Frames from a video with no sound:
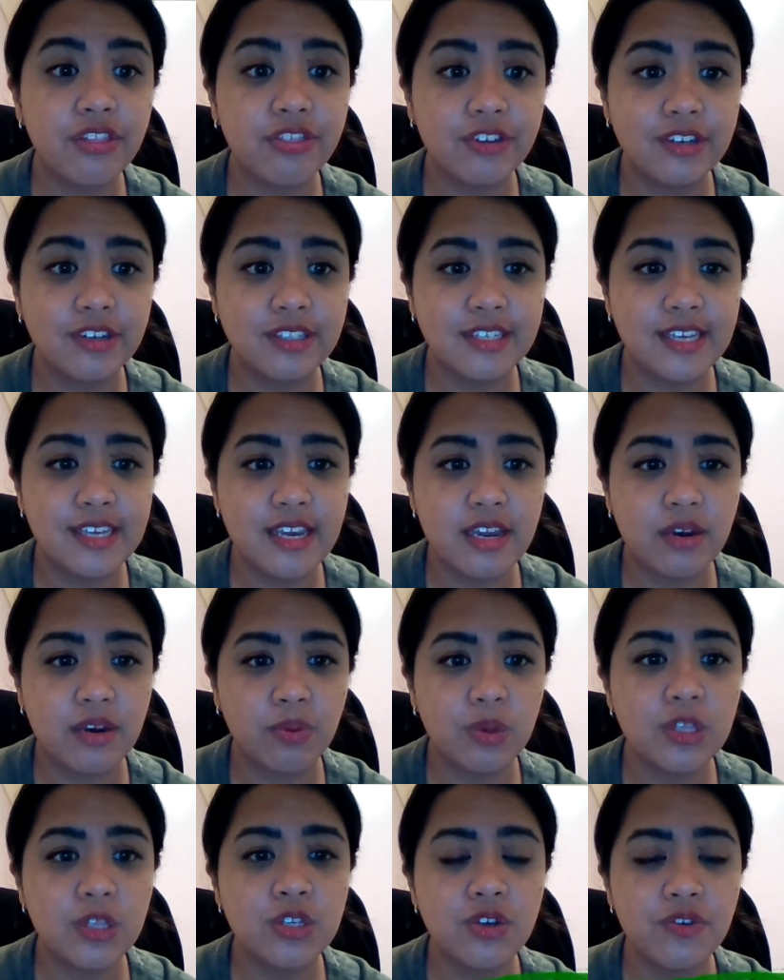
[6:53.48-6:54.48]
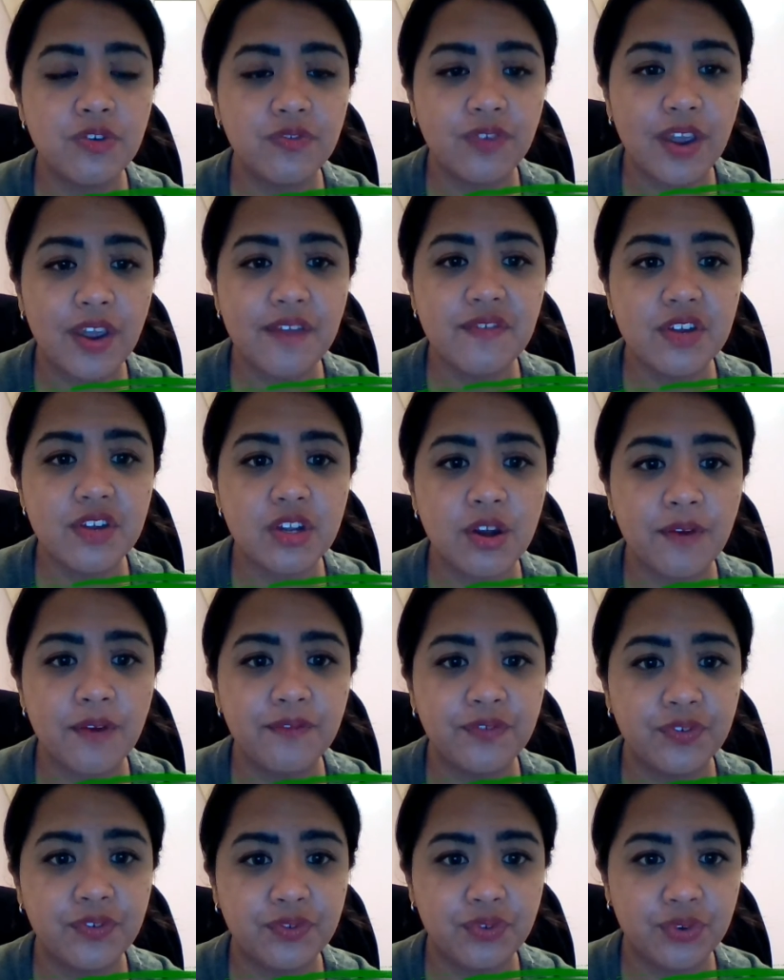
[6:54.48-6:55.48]
13. What's your favorite
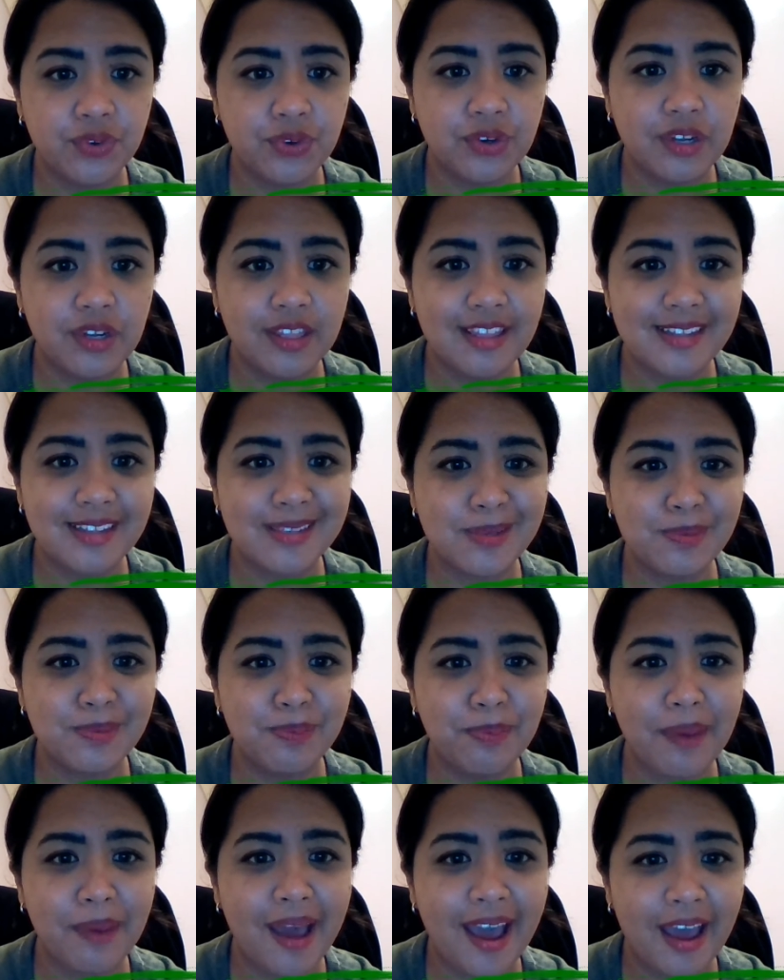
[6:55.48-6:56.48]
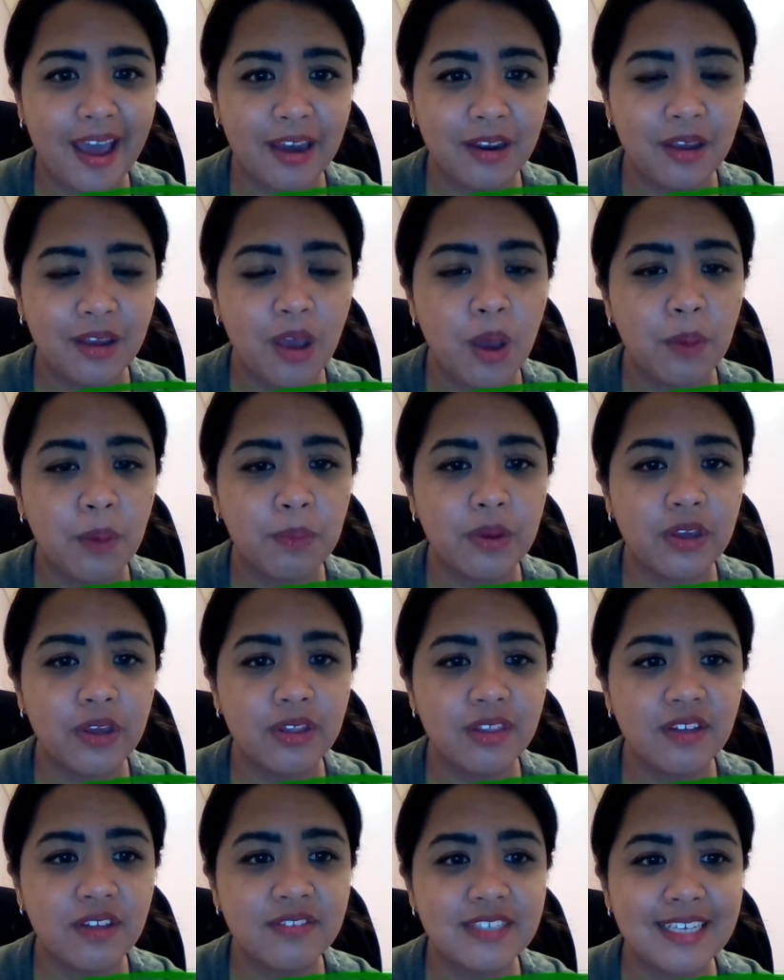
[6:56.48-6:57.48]
comfort food that's bad, but you
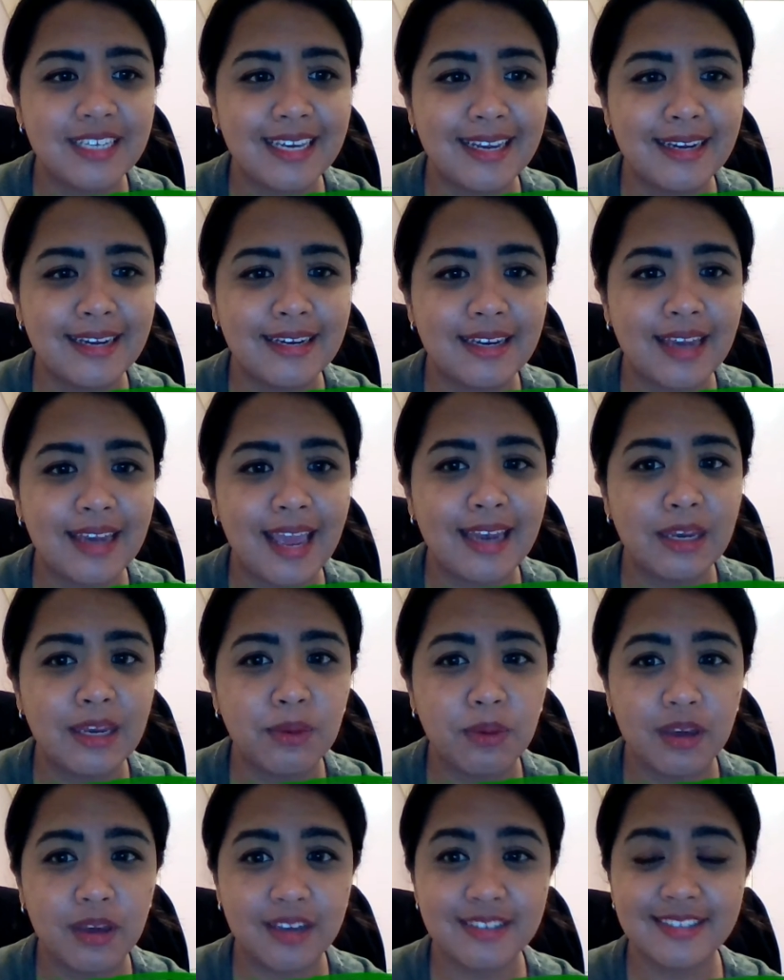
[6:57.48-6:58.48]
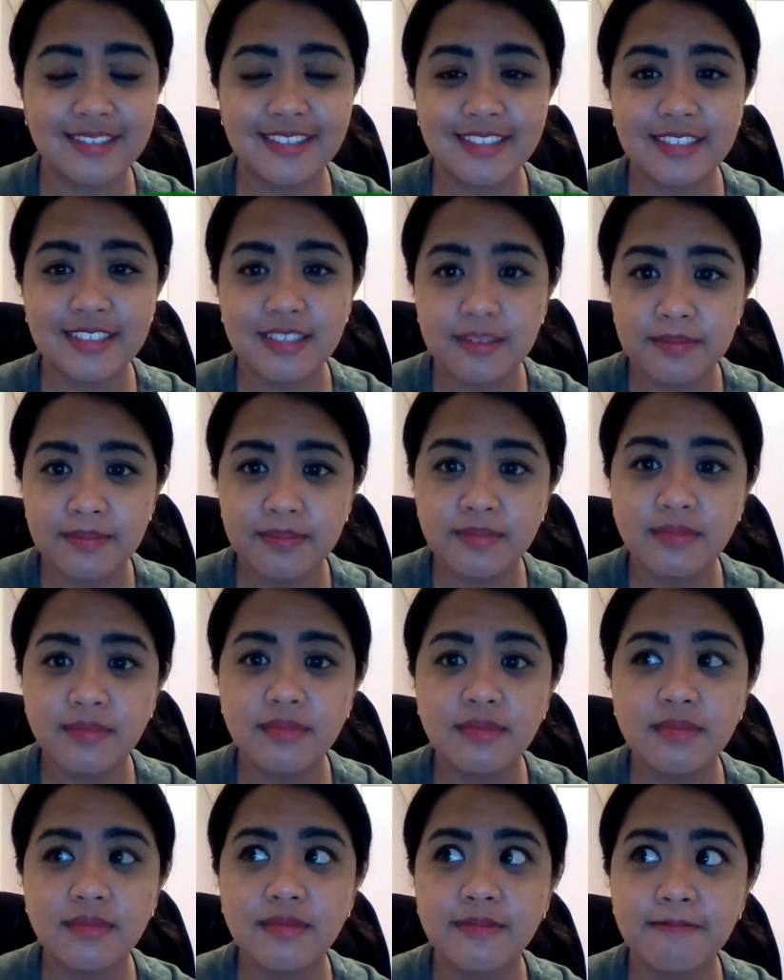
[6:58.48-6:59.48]
love to eat it anyways?
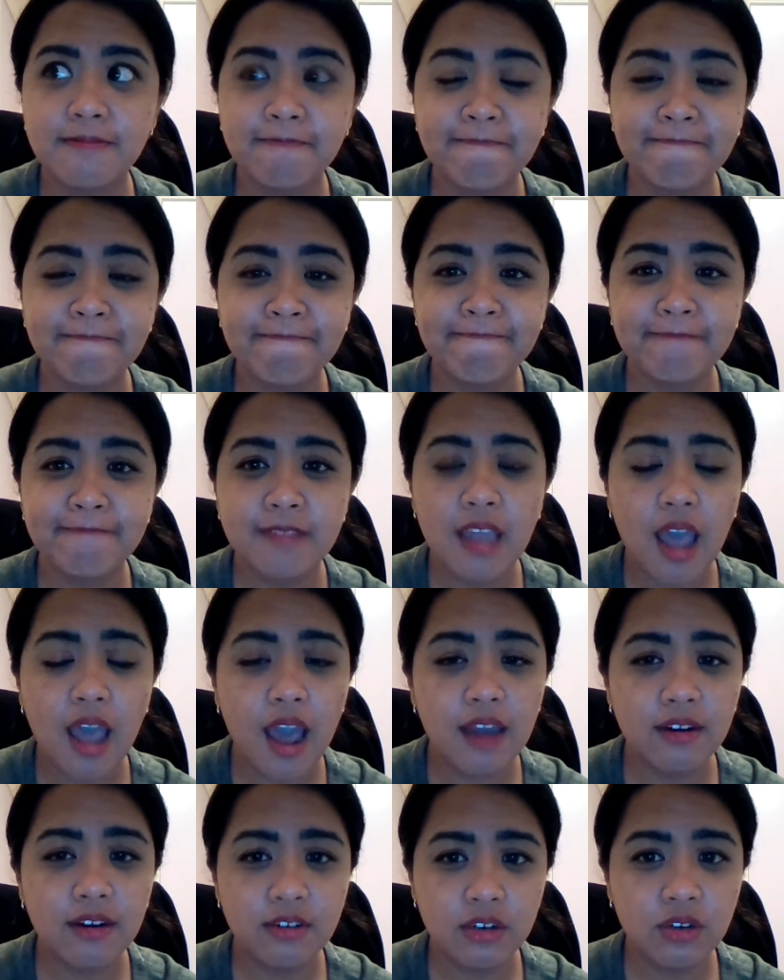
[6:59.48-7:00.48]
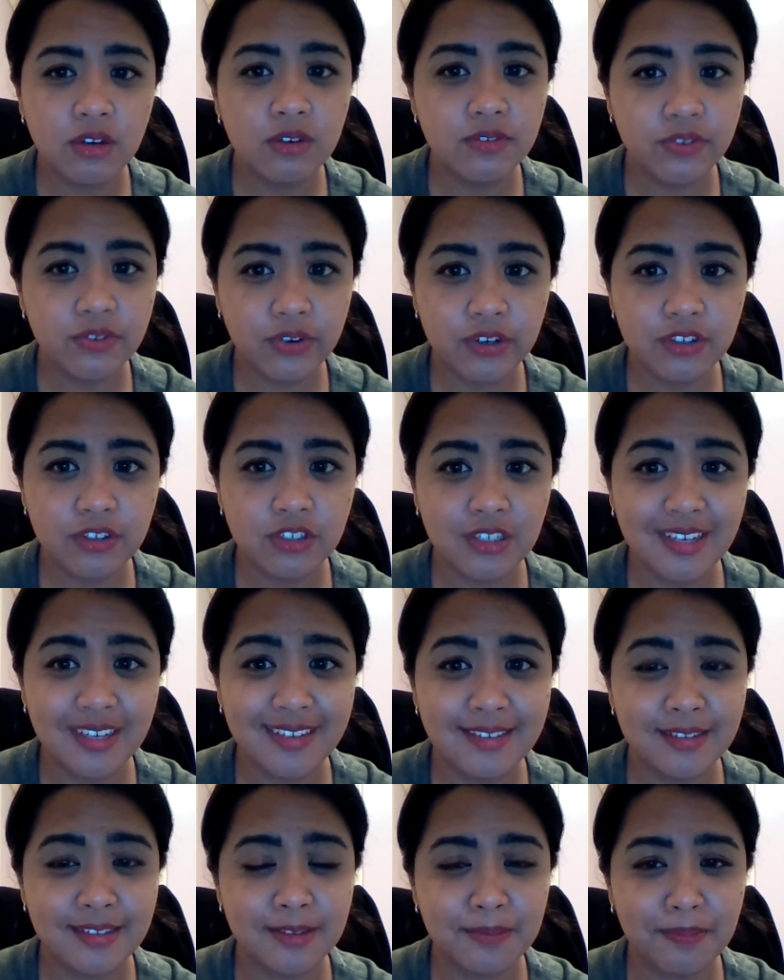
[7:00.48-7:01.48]
I don't know if grilled
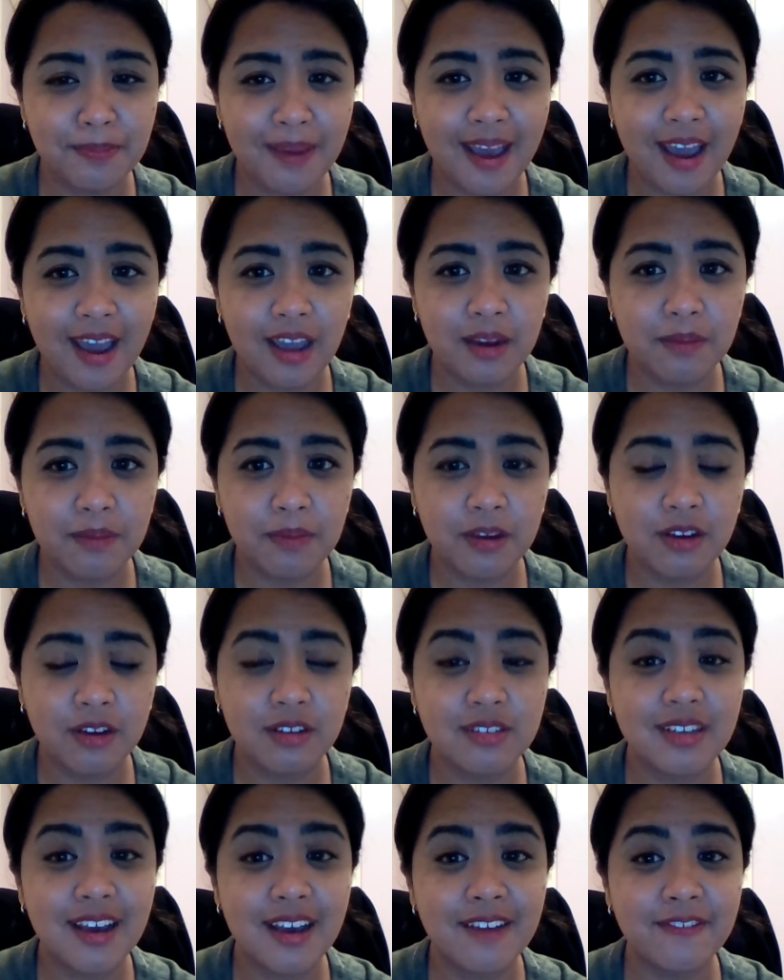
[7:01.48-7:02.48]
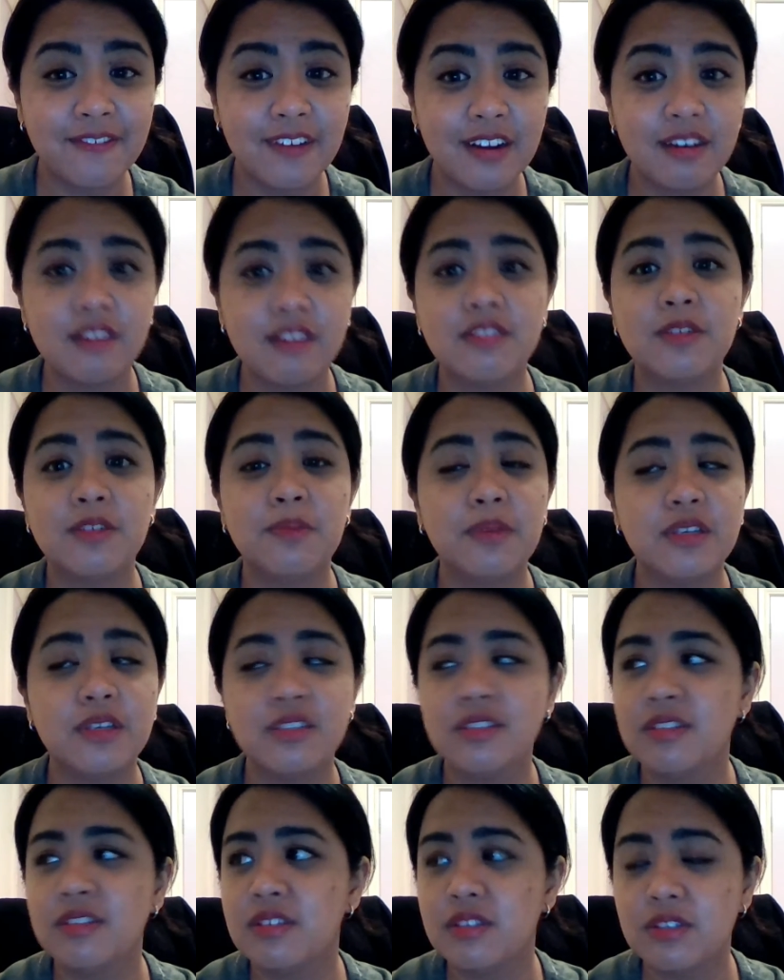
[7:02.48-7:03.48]
cheese is bad because I find it to be
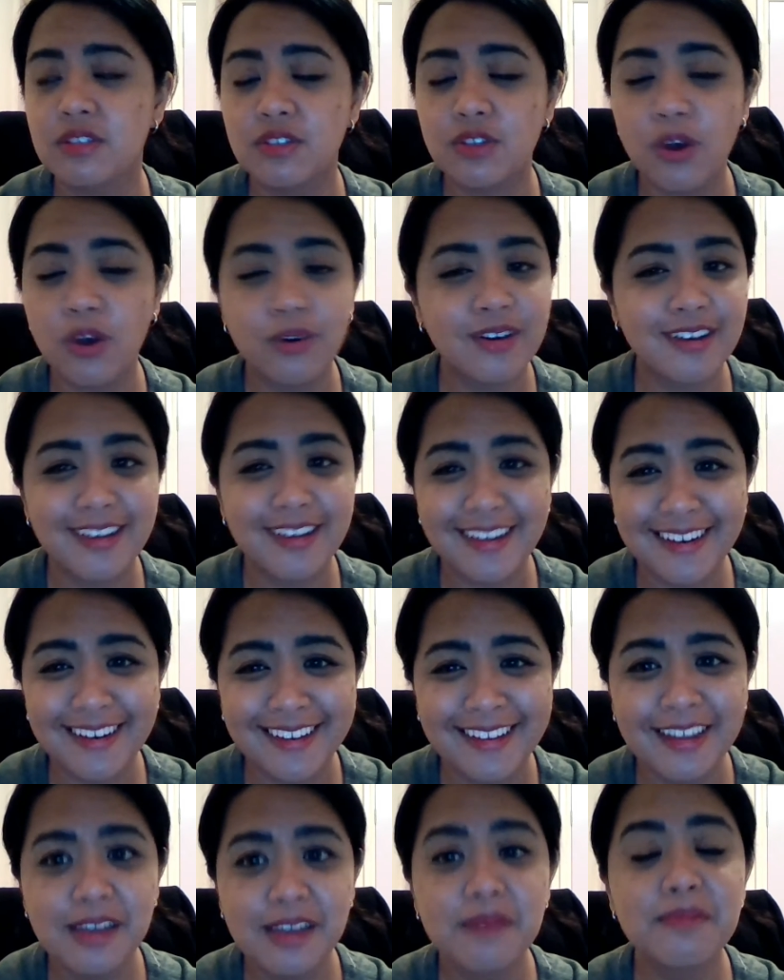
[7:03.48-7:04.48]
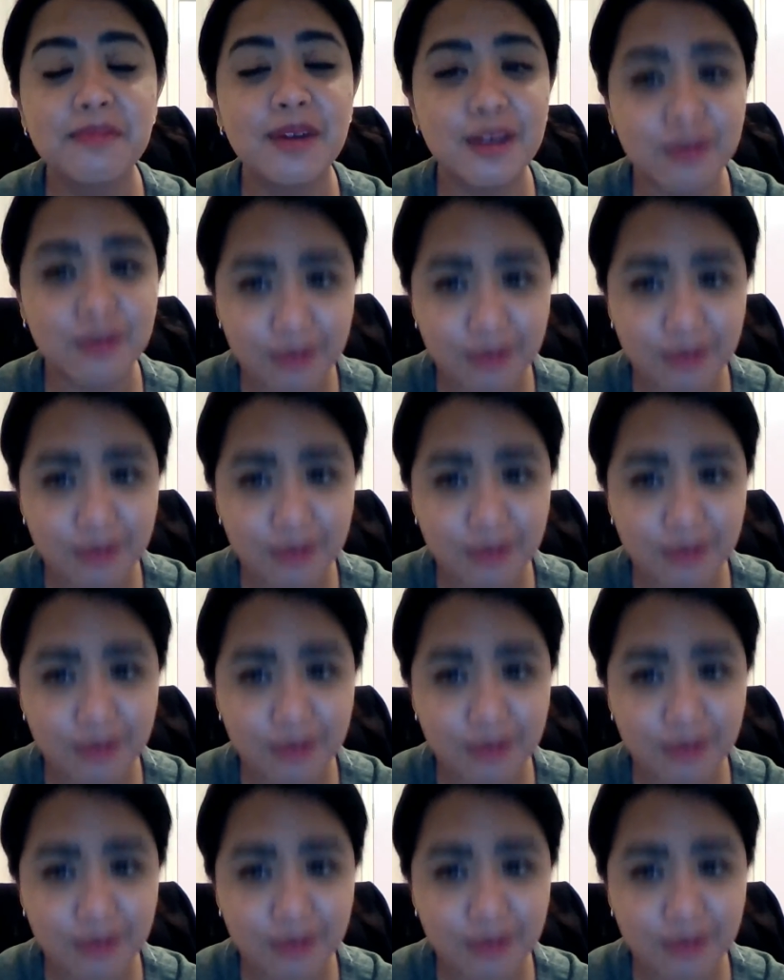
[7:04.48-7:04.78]
so good, but